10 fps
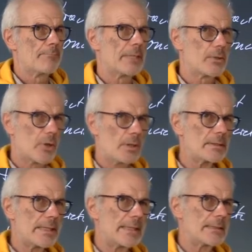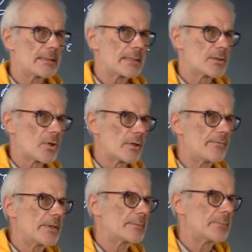Because there is this
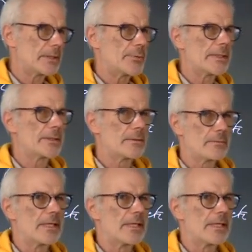conflict between